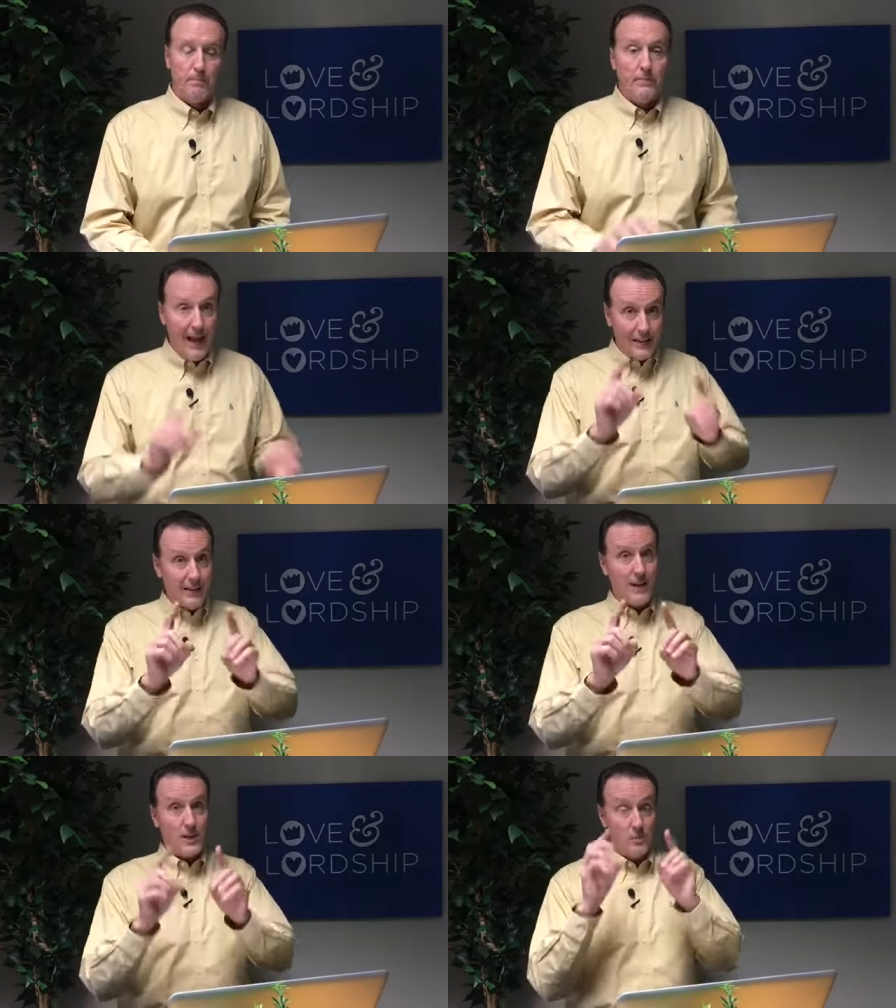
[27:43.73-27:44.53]
That
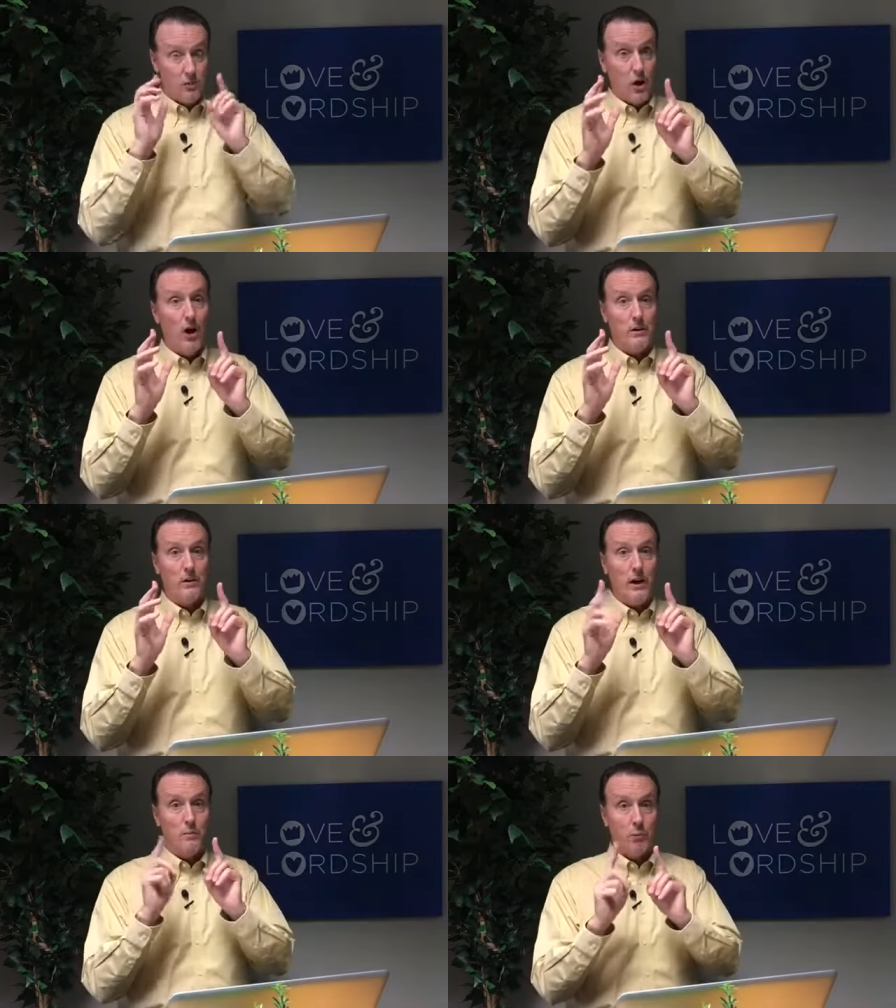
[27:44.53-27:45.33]
takes some thought
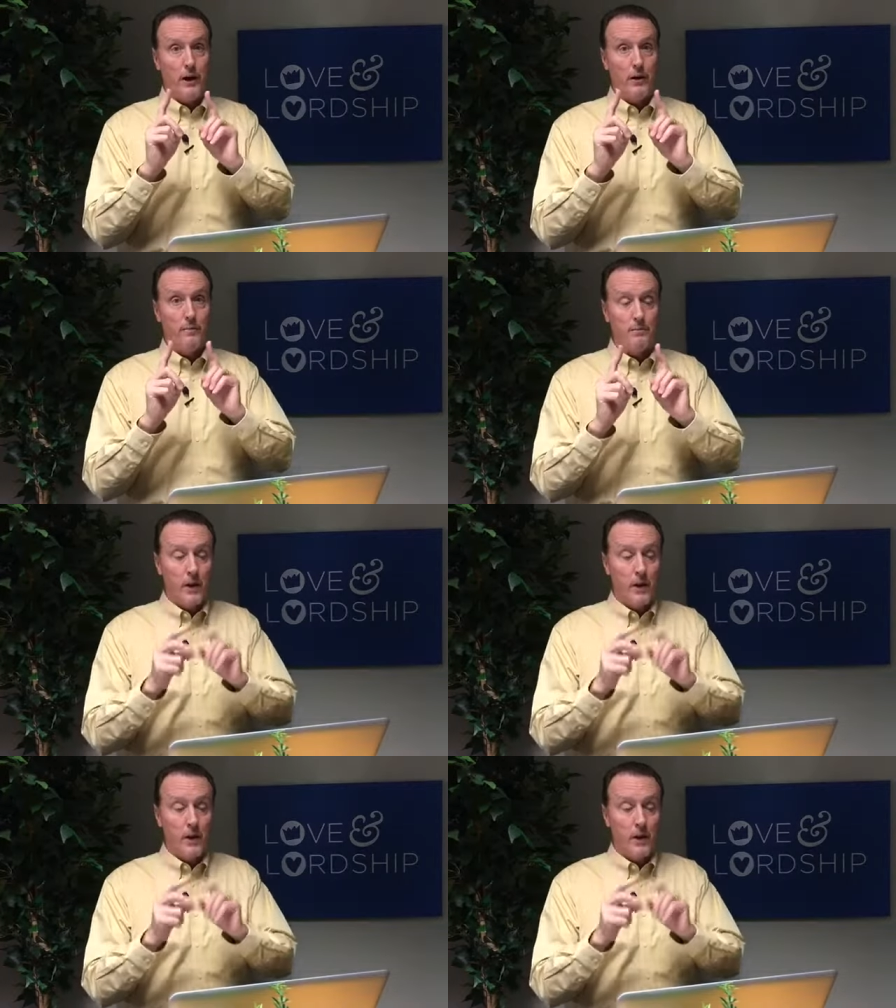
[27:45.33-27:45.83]
and prayer.